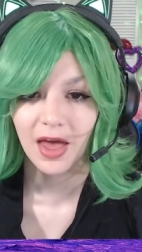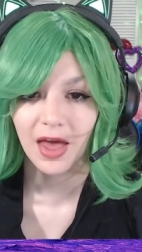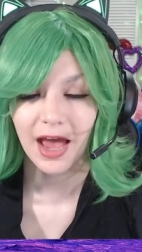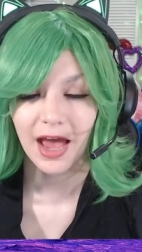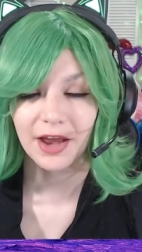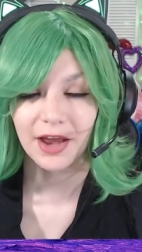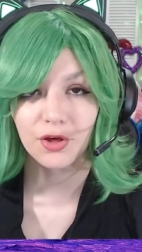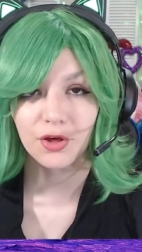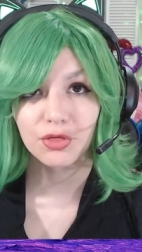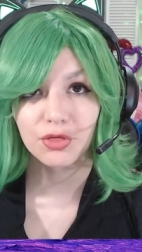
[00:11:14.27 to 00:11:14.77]

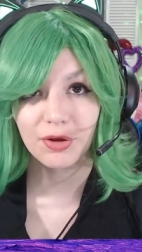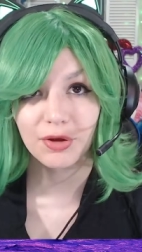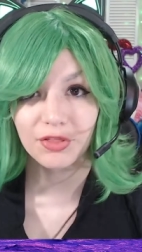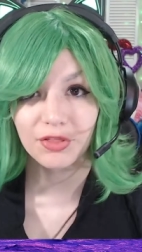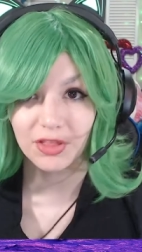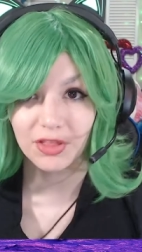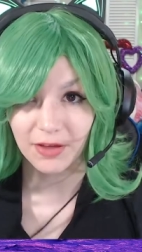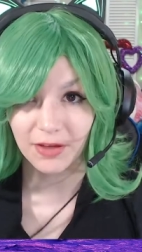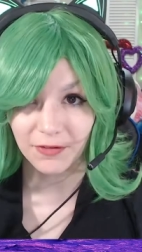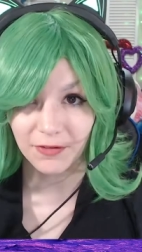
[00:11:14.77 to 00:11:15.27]
I know throughout
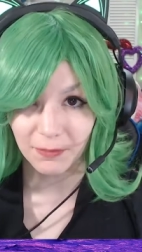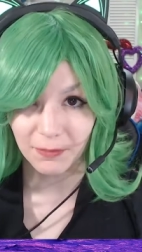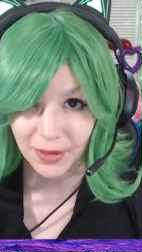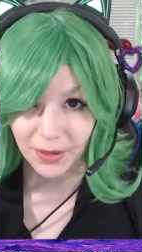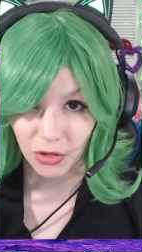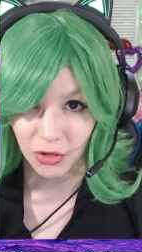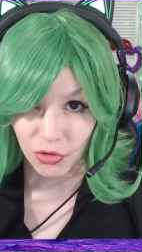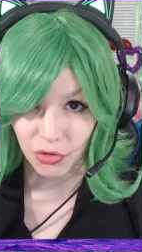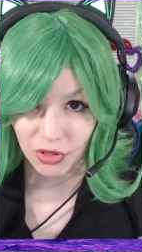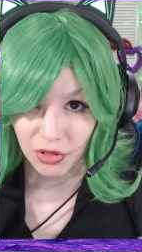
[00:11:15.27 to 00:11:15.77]
the different
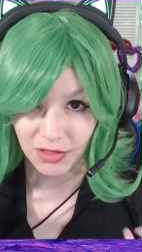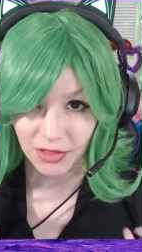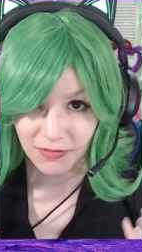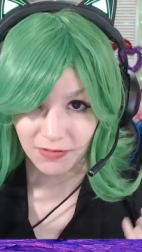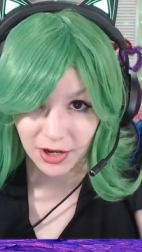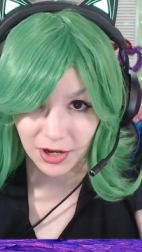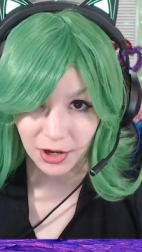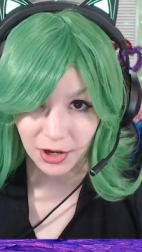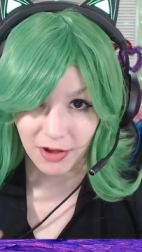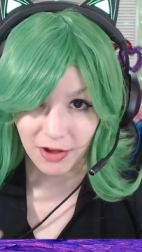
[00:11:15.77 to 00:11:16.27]
pictures in the
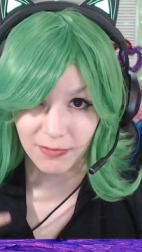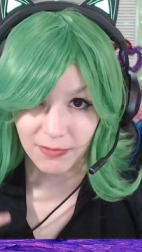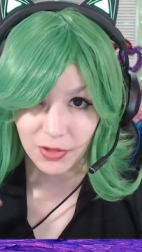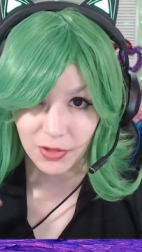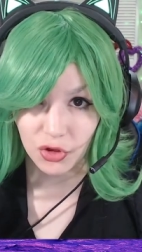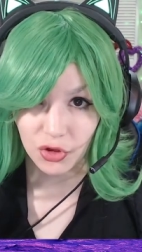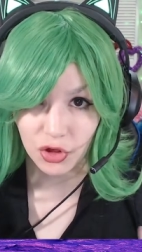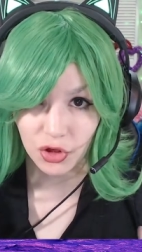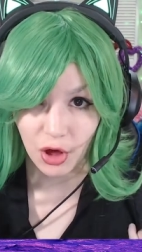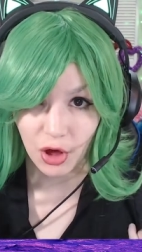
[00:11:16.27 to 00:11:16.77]
video I've
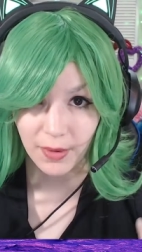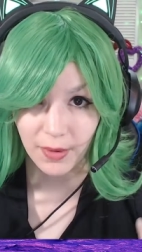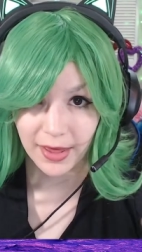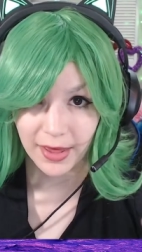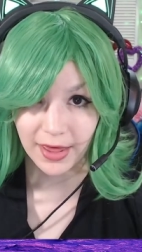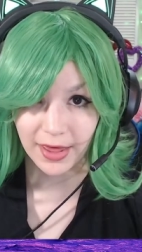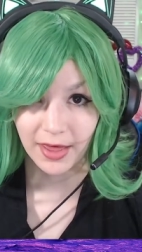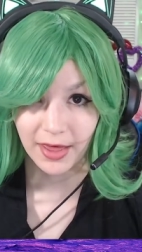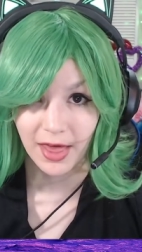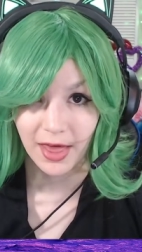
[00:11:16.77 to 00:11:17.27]
been
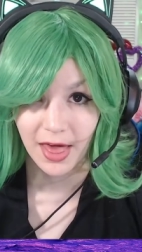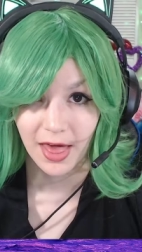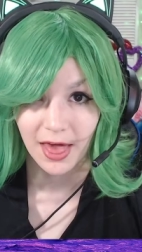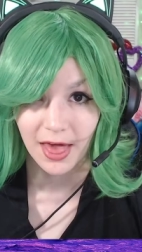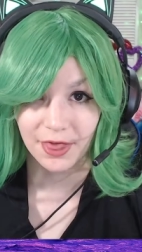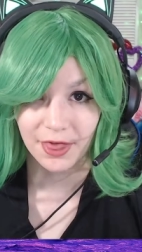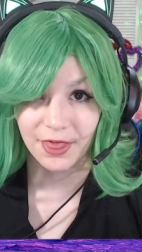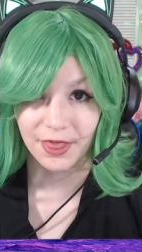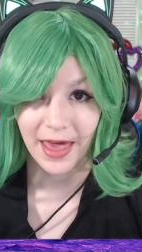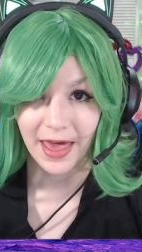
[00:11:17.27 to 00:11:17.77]
showing
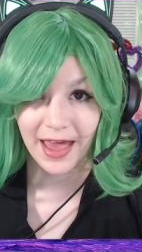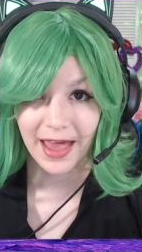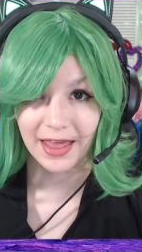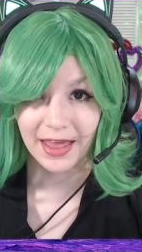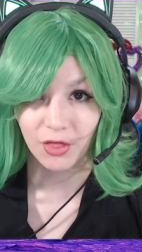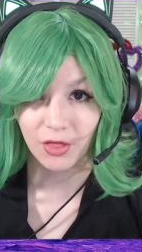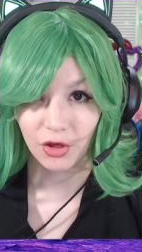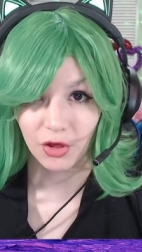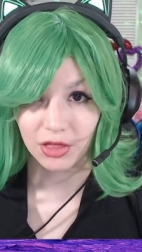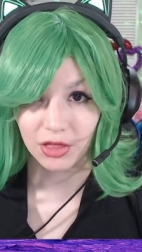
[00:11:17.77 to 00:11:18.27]
that
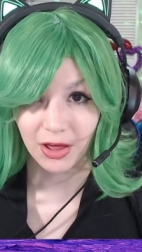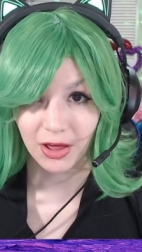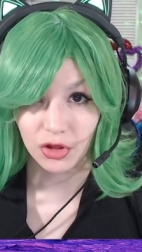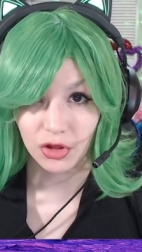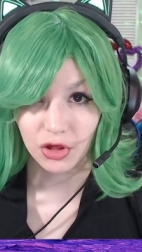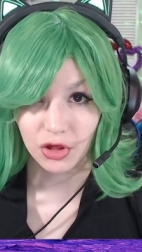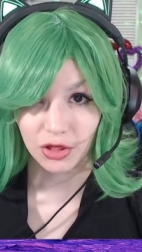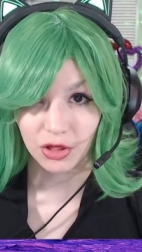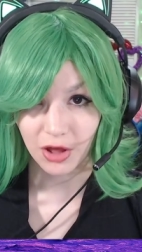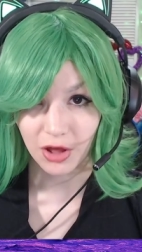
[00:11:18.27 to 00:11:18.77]
it looks like
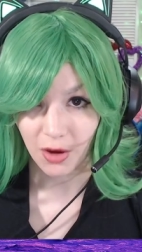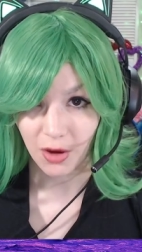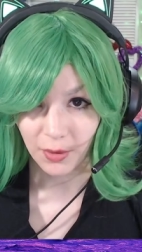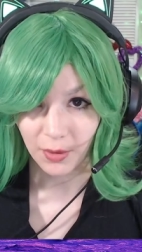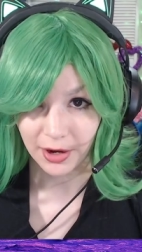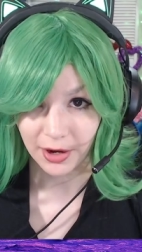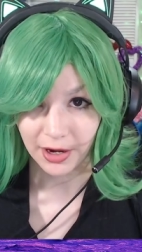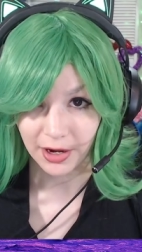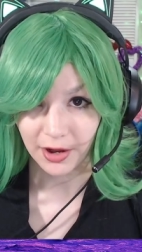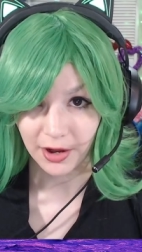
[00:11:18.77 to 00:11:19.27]
she's not
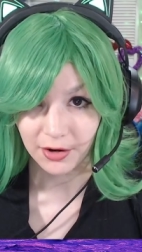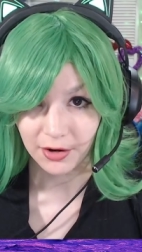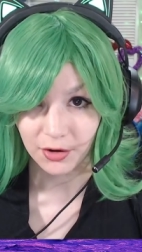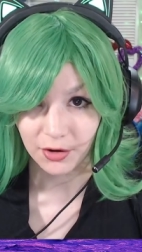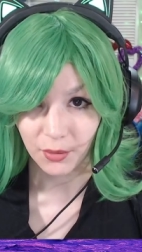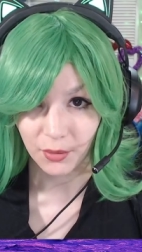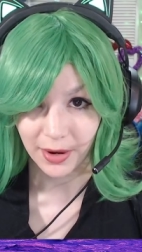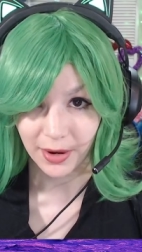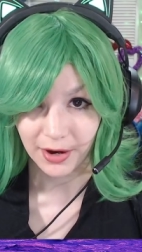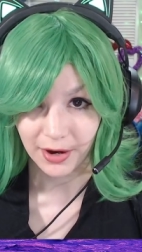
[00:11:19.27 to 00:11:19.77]
wearing
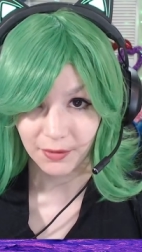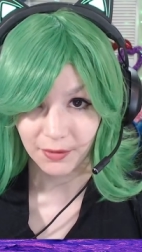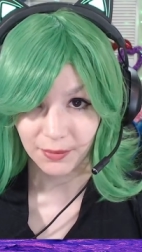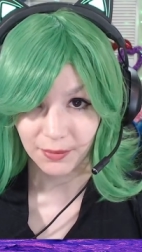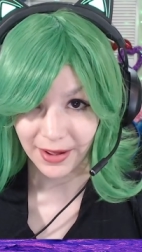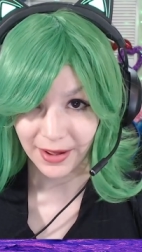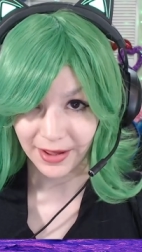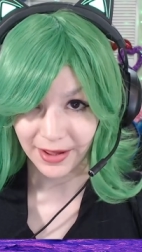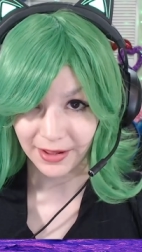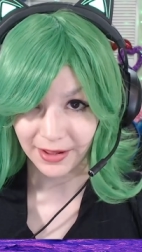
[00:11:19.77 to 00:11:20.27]
underwear,
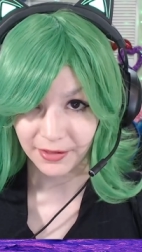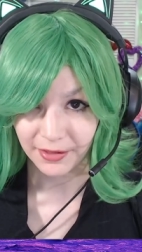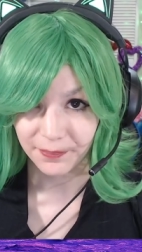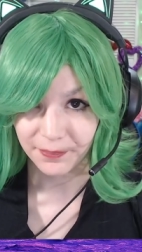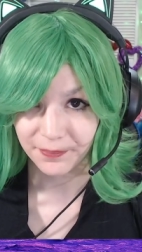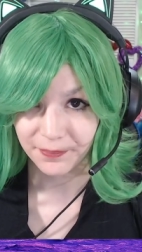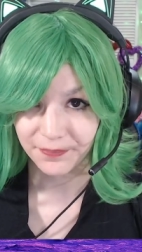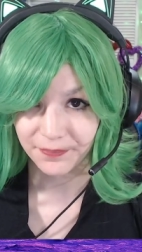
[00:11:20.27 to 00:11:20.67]
right?